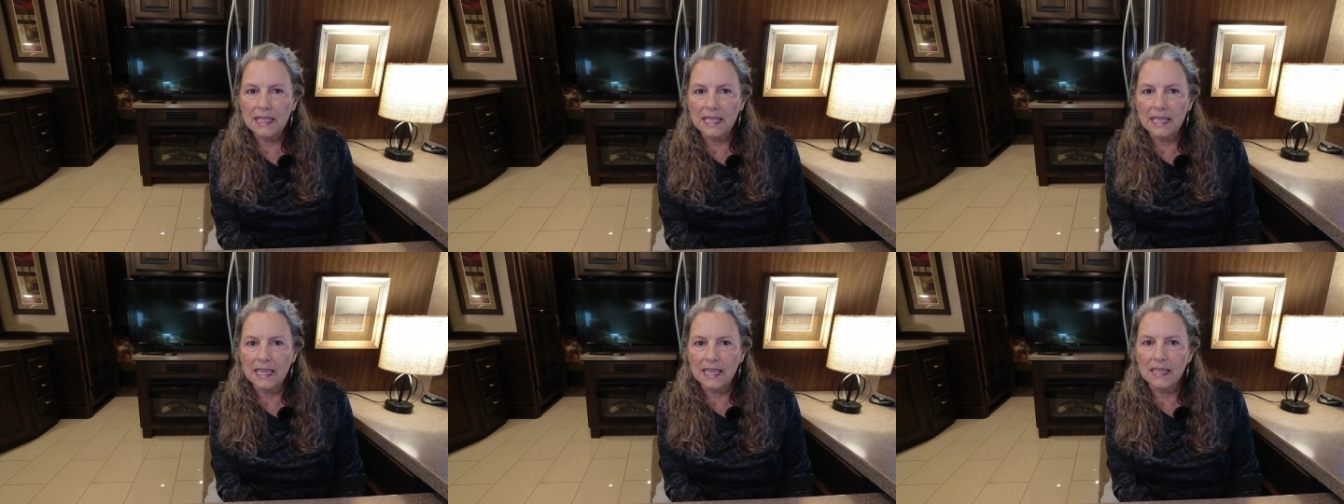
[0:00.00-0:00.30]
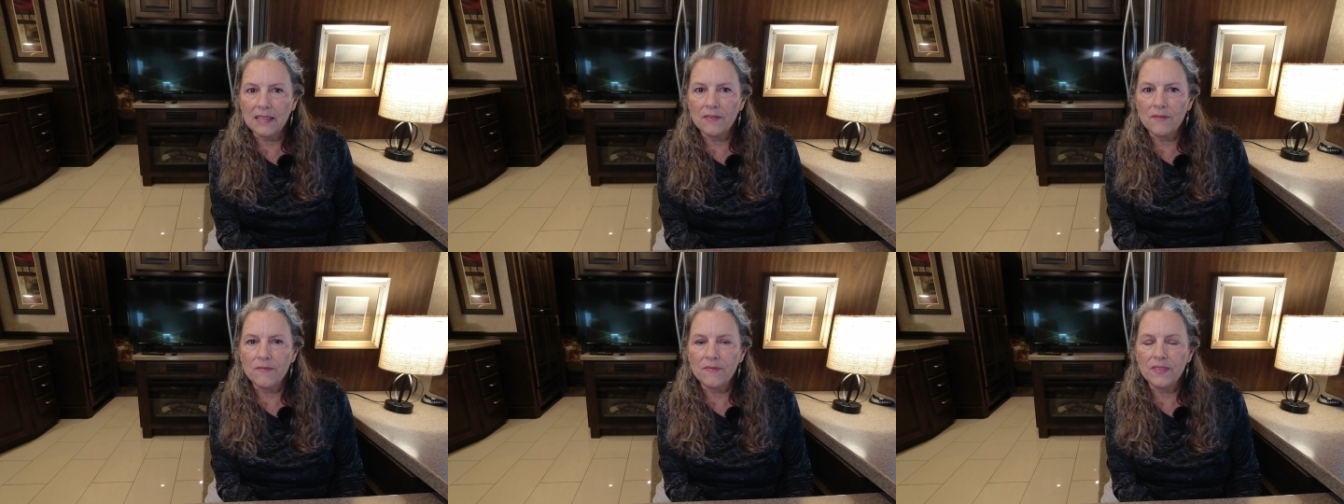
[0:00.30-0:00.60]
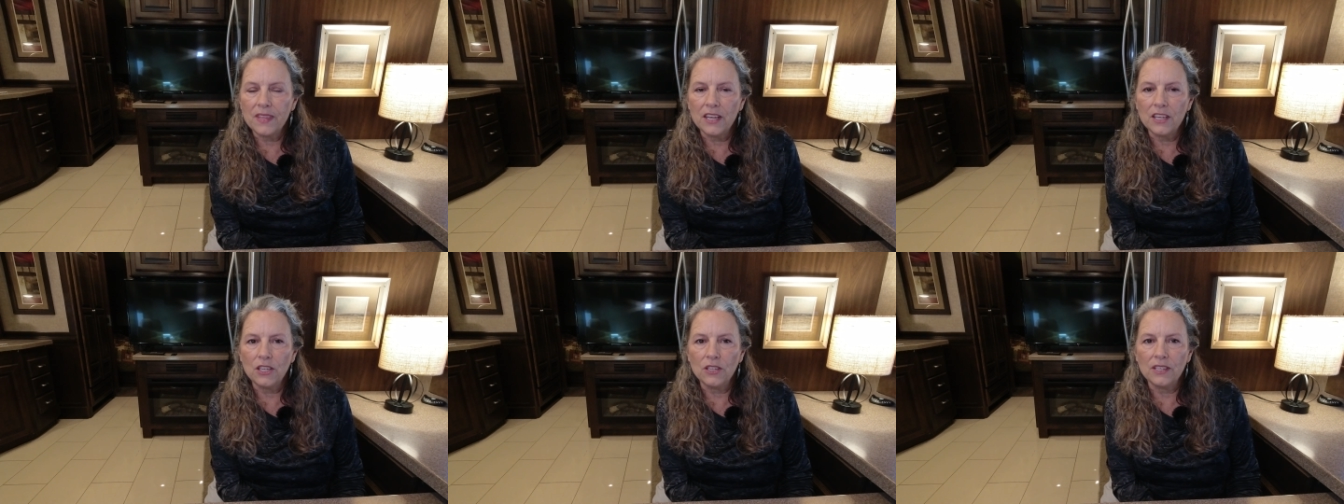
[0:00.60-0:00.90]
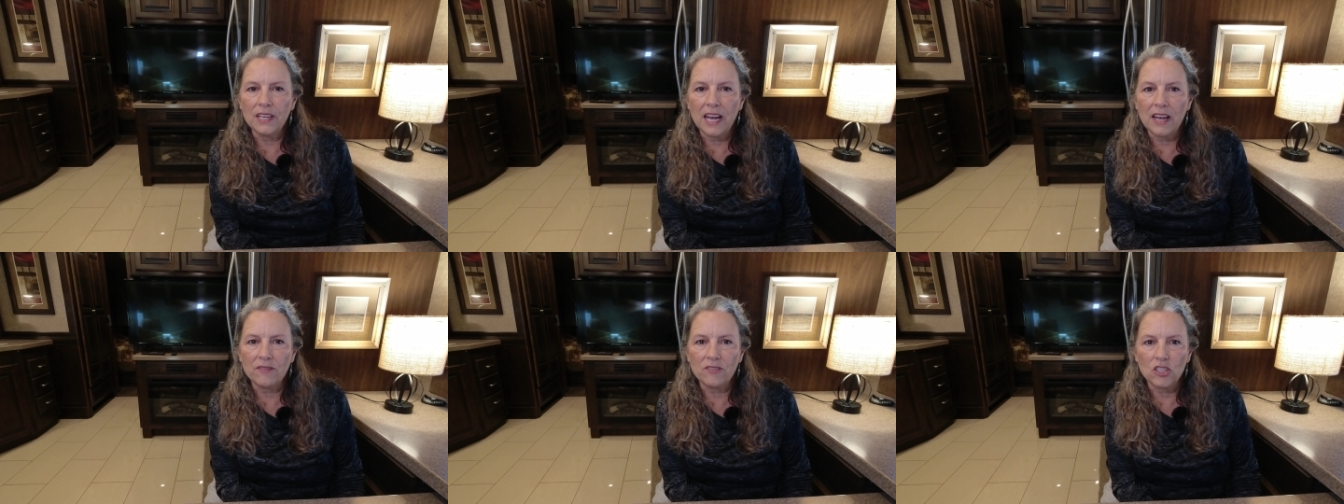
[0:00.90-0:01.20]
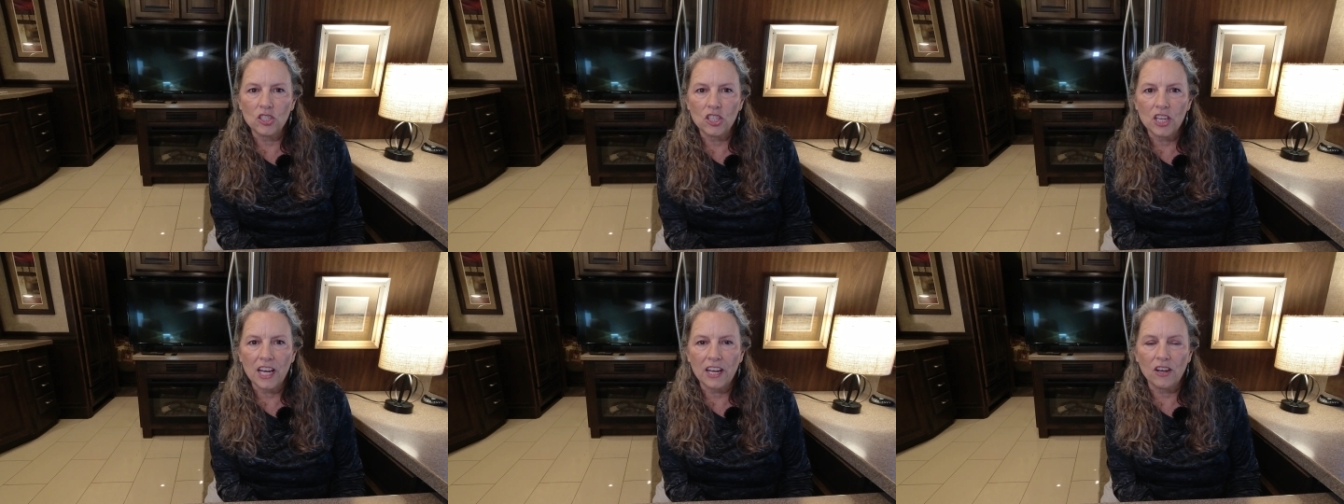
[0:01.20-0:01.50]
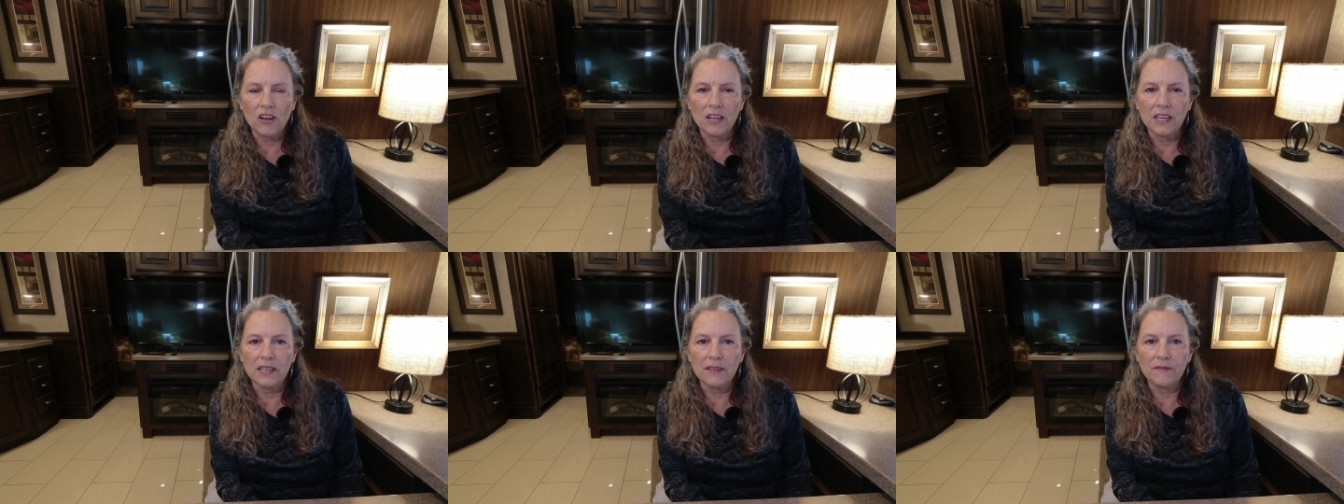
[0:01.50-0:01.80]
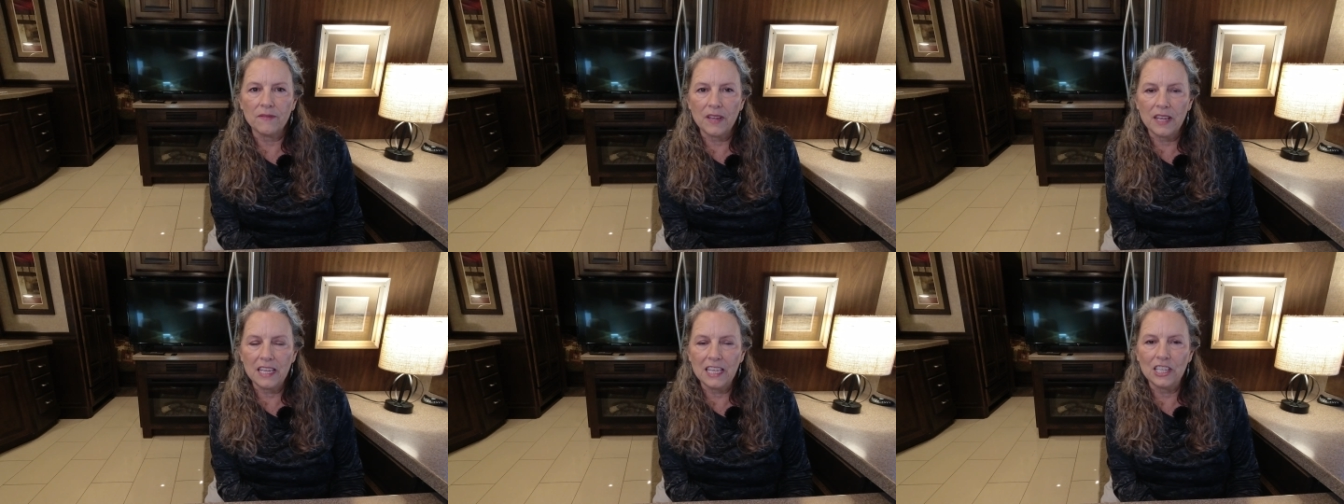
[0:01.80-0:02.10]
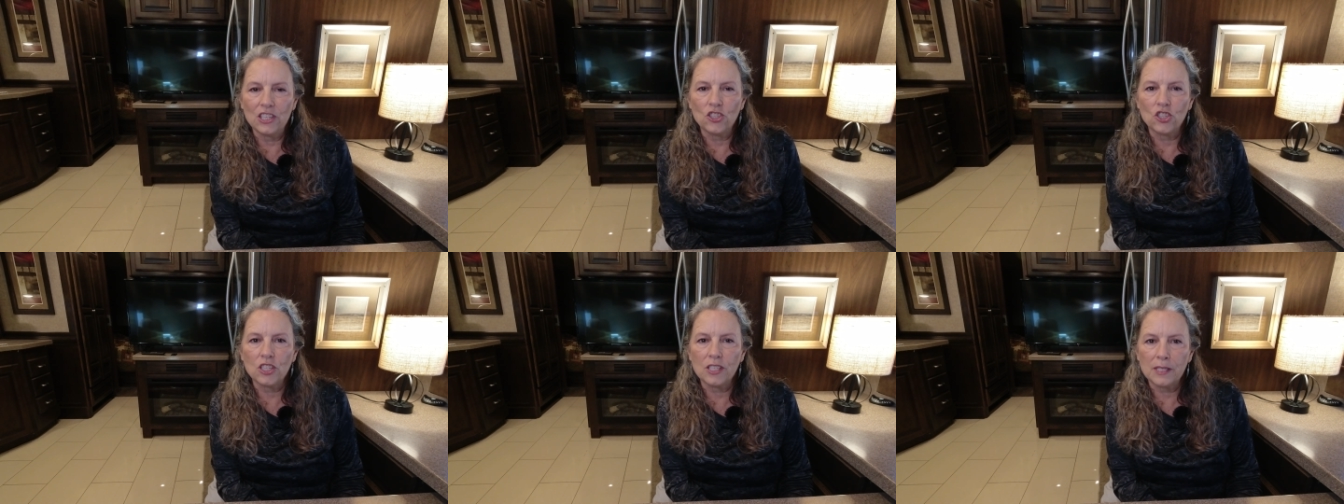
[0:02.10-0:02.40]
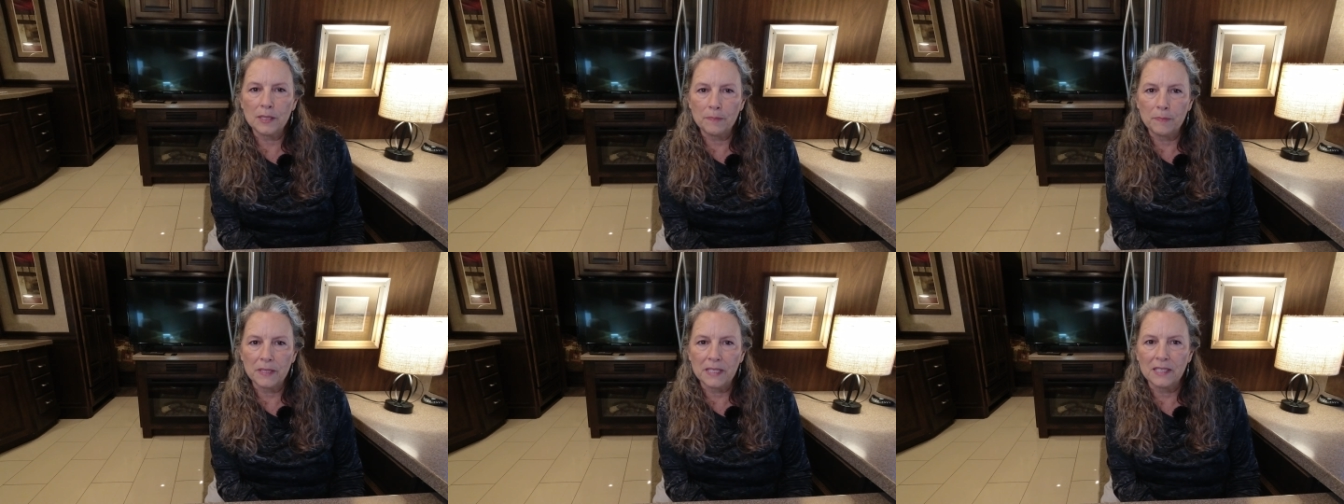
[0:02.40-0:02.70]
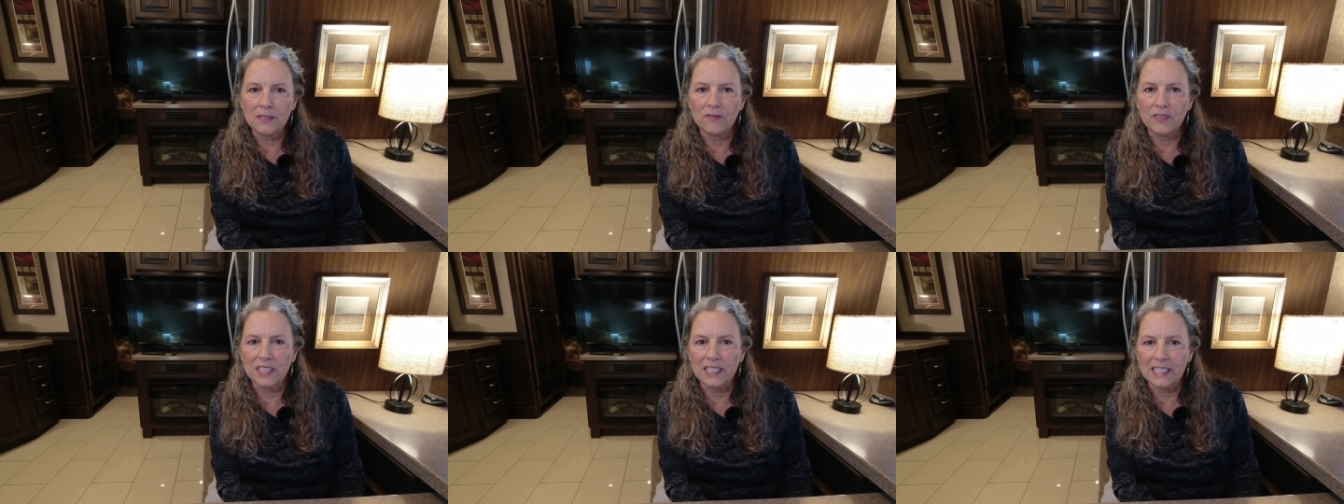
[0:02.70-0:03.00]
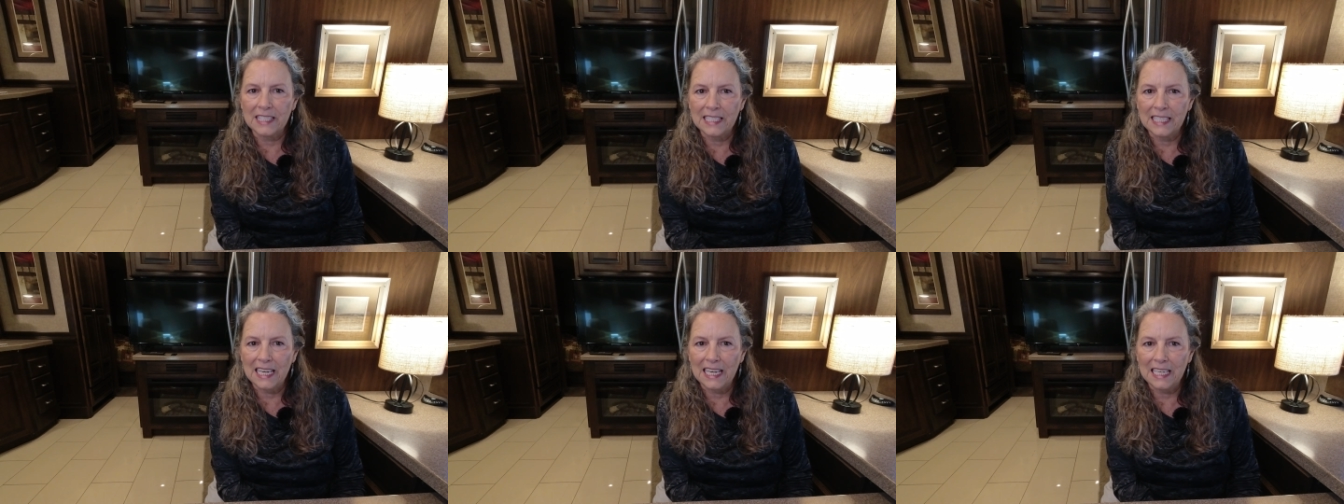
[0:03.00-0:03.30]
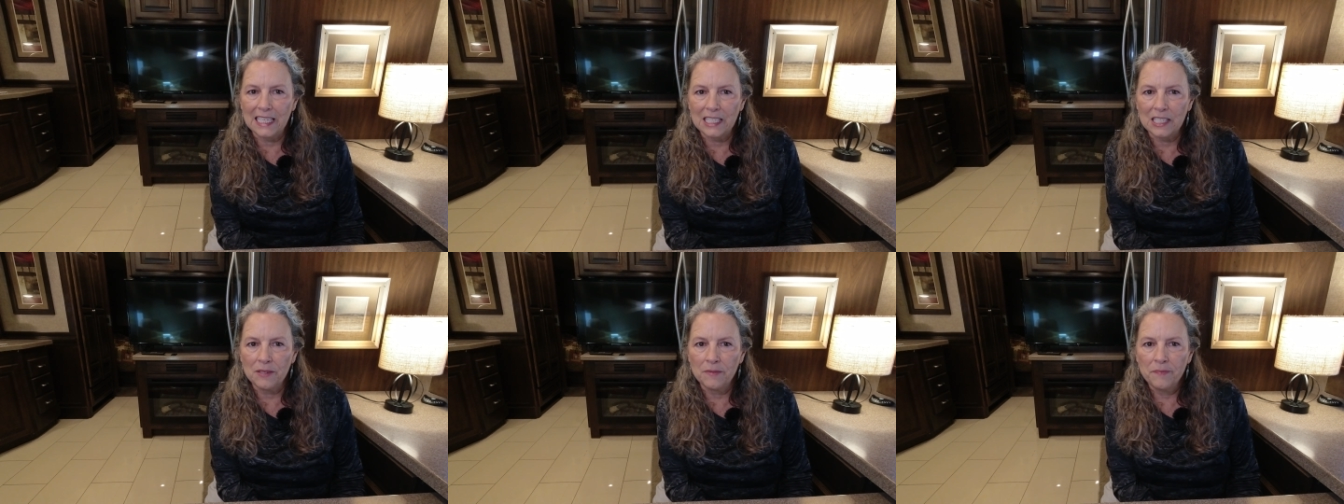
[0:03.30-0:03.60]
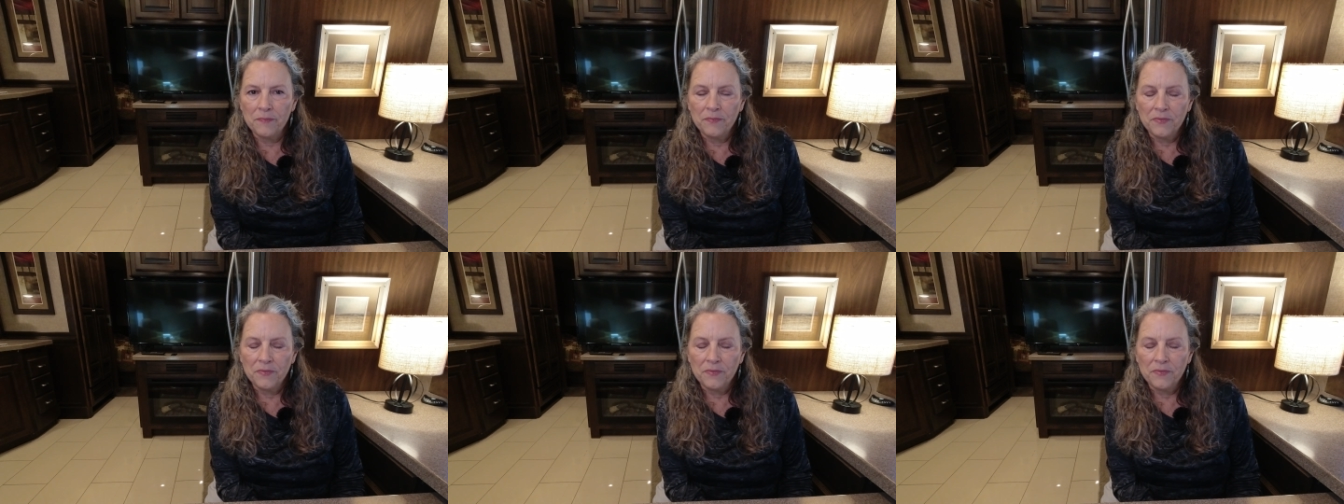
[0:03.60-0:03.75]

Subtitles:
thing that you'd have to check on each specific state